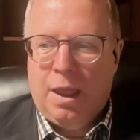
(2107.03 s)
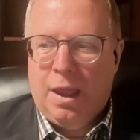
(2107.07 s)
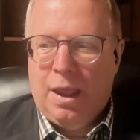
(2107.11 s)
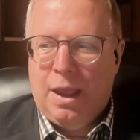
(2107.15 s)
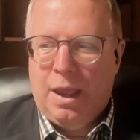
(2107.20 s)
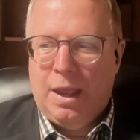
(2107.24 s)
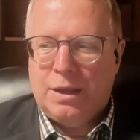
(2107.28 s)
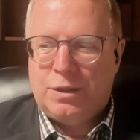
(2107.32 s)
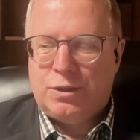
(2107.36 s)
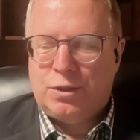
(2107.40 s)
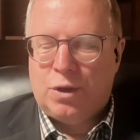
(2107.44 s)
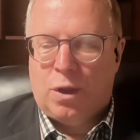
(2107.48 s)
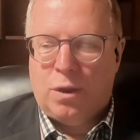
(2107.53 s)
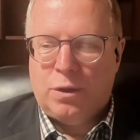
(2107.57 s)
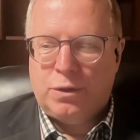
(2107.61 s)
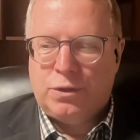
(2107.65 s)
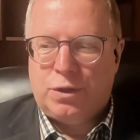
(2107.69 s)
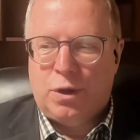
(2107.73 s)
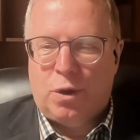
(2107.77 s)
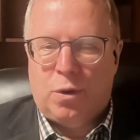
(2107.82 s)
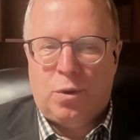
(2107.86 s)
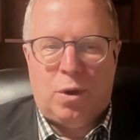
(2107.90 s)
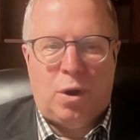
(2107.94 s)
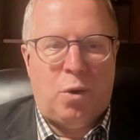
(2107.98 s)
It's
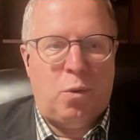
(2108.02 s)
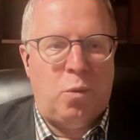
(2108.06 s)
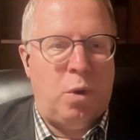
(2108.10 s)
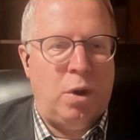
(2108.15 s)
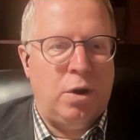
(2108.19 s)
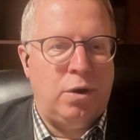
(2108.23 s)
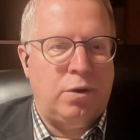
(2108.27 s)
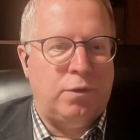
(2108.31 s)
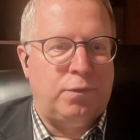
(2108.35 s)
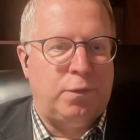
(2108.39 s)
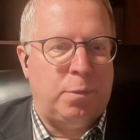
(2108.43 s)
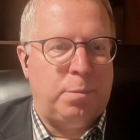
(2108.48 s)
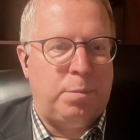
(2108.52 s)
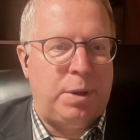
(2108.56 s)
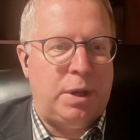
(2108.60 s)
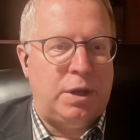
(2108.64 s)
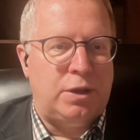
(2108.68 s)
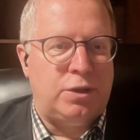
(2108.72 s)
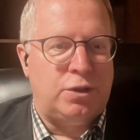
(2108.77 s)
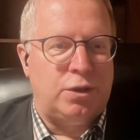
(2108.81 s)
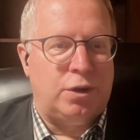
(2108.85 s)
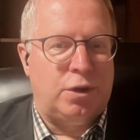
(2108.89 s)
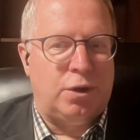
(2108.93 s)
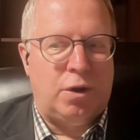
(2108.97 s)
also a wonderful
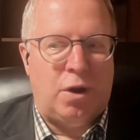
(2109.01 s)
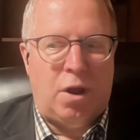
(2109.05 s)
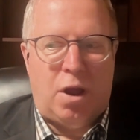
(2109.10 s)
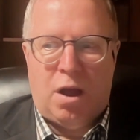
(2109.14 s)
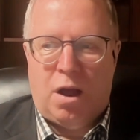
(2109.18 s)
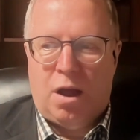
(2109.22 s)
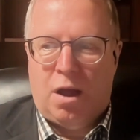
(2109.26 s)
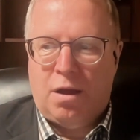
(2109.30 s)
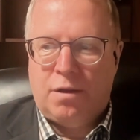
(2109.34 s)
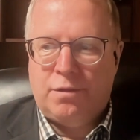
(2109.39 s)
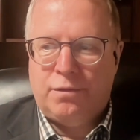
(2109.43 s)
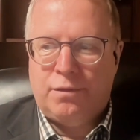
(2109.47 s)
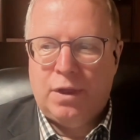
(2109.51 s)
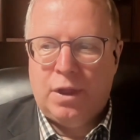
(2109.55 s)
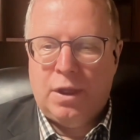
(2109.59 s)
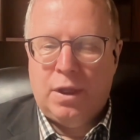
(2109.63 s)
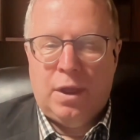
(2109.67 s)
picture of